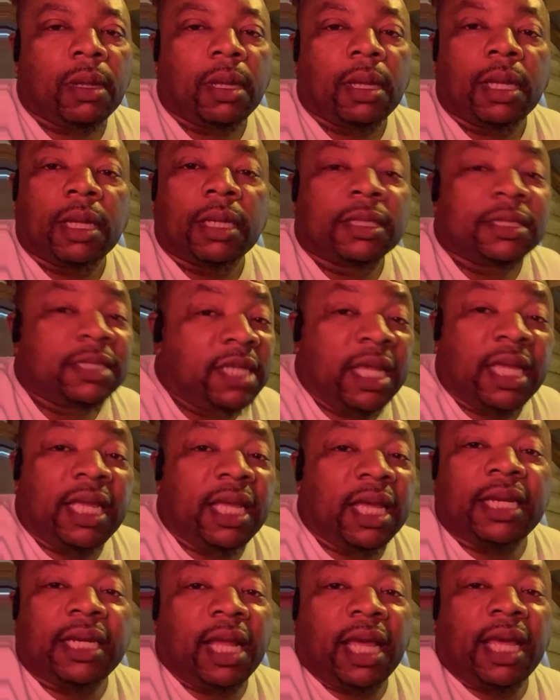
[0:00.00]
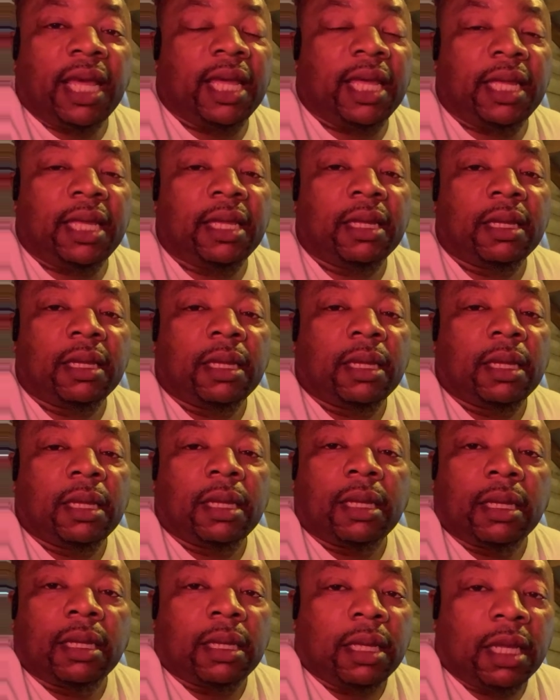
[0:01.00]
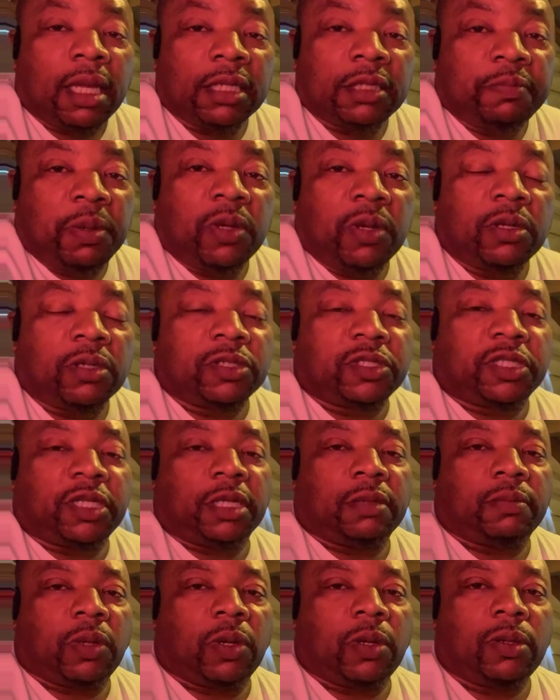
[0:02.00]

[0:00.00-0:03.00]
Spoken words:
DNA is bullshit, bro.